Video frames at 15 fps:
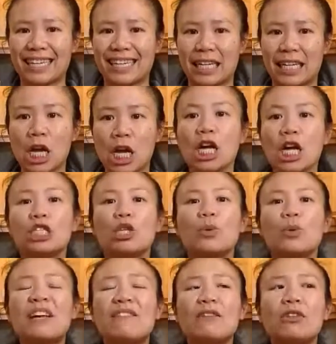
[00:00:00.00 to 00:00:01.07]
So even
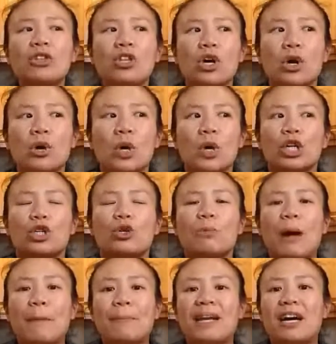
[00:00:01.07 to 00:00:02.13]
though you might be
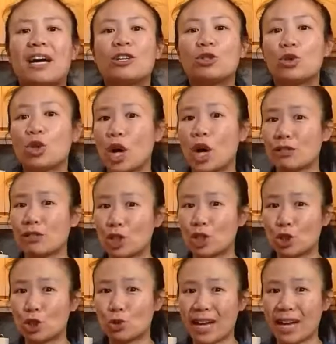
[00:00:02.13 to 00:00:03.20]
under a lot of
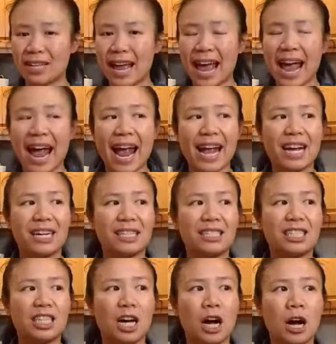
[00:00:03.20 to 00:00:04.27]
stress and
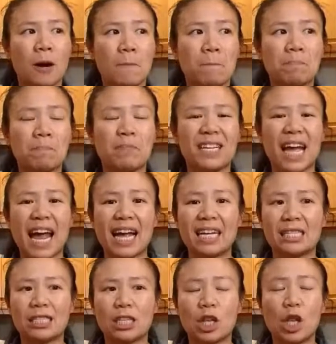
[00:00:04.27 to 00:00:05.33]

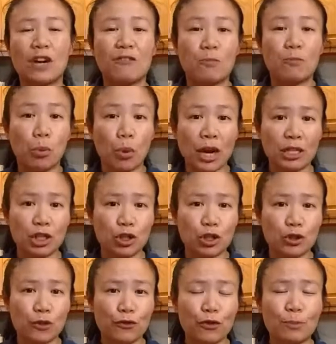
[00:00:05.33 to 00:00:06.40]
a lot of
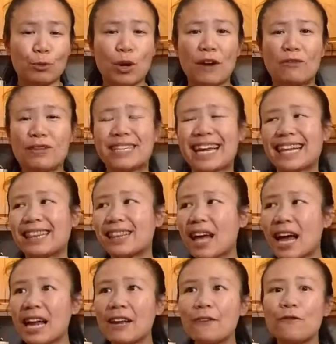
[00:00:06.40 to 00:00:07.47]
pressure from your everyday
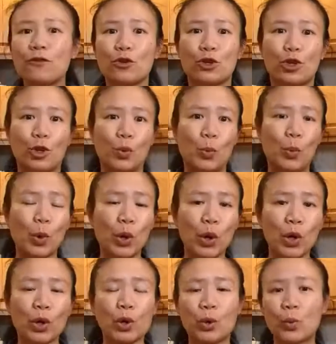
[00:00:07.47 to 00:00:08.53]
life or your
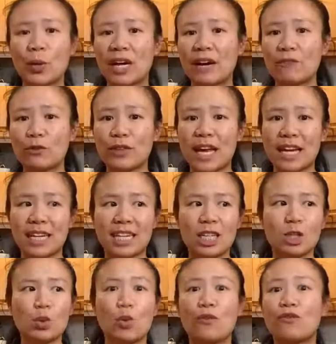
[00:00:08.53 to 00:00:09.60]
work or whatever that
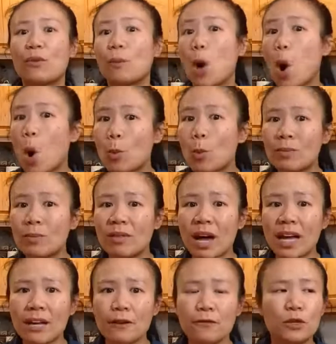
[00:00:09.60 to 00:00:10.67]
is, or from home
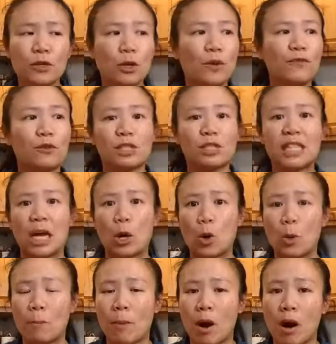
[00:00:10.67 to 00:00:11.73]
life, if you're a
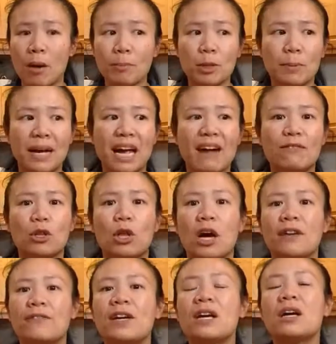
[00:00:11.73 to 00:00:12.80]
stay-at-home mom, you might have a lot
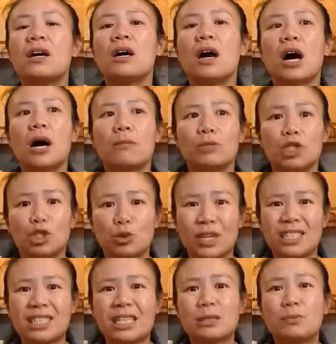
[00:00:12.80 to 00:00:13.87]
of
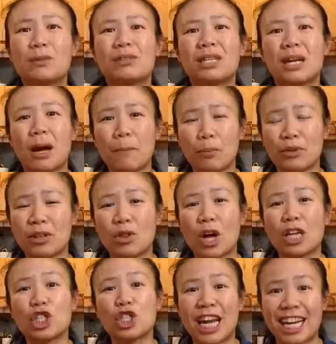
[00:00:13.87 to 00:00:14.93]
stress that's building up with a
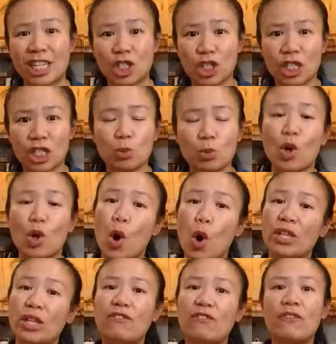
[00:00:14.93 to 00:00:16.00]
lot of changes with all
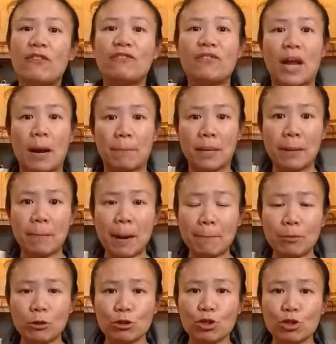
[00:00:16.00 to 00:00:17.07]
the different family
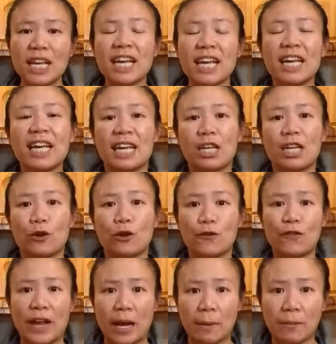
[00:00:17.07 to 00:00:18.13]
members in your
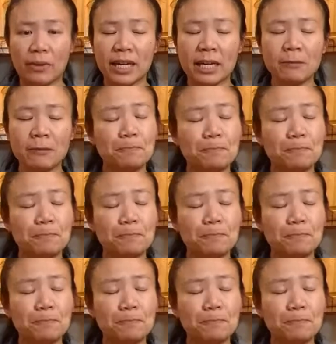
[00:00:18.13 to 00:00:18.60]
family.